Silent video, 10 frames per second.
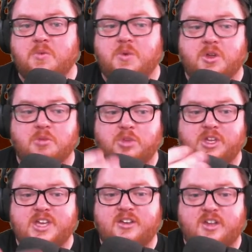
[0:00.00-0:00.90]
When you complete
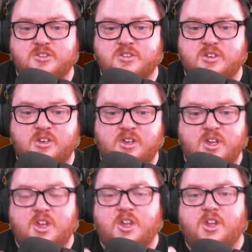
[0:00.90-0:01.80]
that dungeon
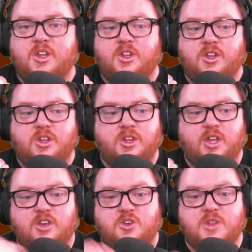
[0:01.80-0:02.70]

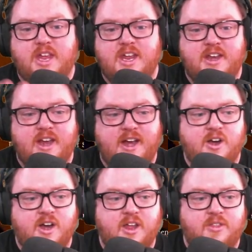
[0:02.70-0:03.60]
and do the hidden
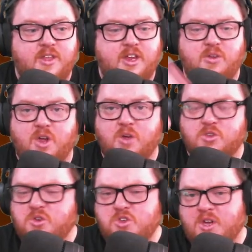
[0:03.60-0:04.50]
area that you go, as
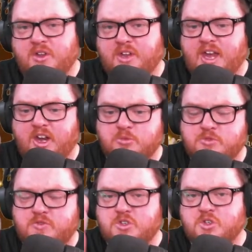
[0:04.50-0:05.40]
soon as you enter the Catacombs,
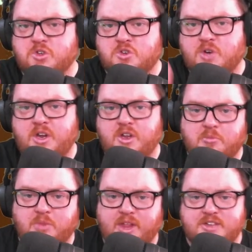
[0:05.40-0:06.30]
if you just go straight, you can
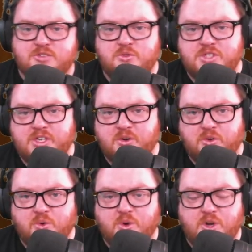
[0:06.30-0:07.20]
blast through the secret
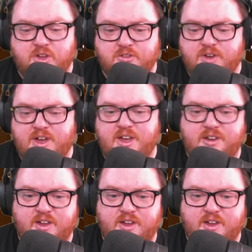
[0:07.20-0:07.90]
door and you can find